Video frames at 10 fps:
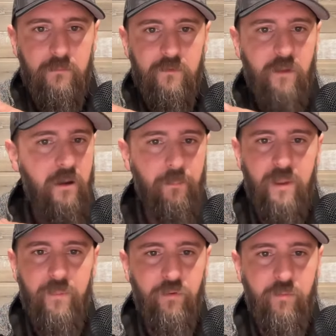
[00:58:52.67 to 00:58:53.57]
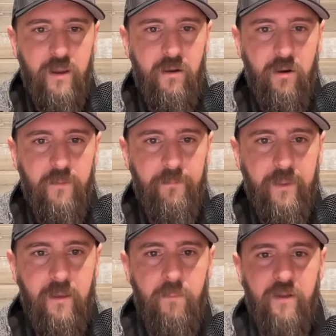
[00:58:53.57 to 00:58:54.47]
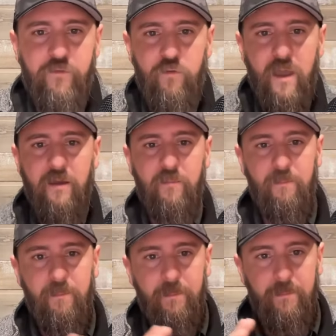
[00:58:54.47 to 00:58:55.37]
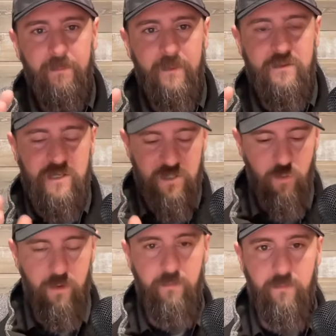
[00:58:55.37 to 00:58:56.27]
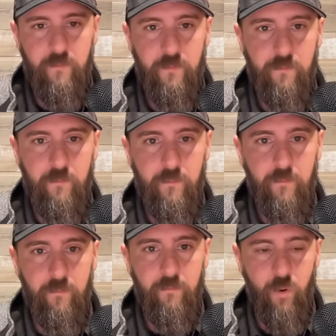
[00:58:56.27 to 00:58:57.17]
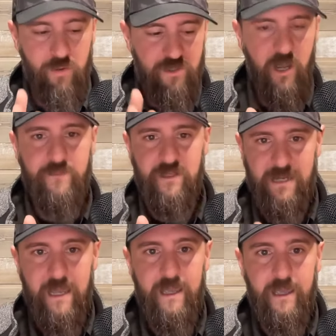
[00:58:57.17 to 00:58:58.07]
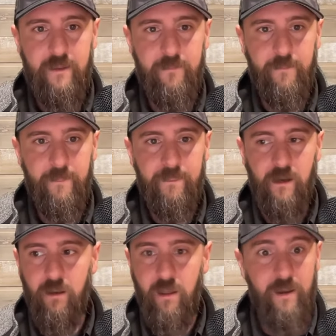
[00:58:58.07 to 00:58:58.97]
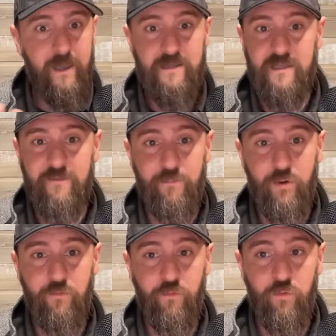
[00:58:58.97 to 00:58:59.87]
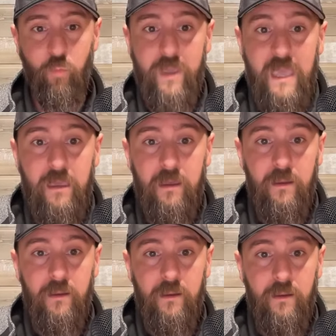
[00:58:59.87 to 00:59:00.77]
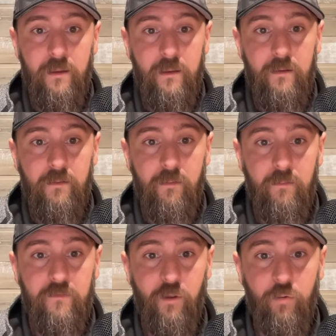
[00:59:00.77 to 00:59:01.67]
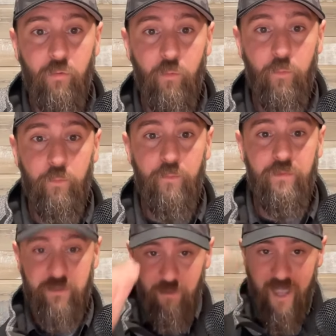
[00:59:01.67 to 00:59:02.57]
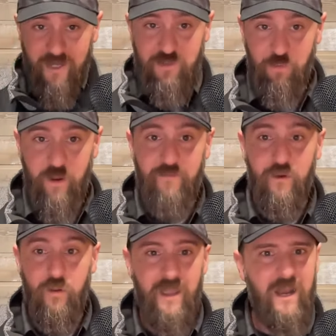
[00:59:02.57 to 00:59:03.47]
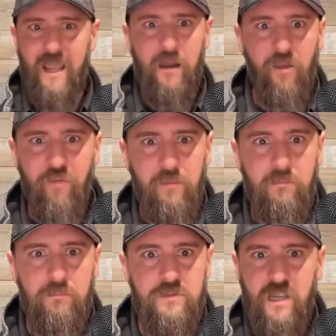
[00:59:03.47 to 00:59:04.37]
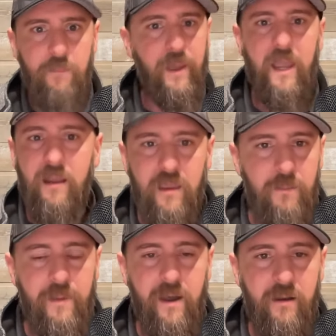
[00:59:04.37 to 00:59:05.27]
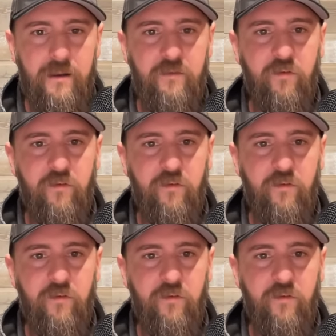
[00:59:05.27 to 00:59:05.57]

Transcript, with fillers: It's not a blip on the radar. But if you got, she's doing more jobs a day than a lot of guys have booked for the week. So the extra revenue, and it ain't nothing. She ain't panicking about it. It's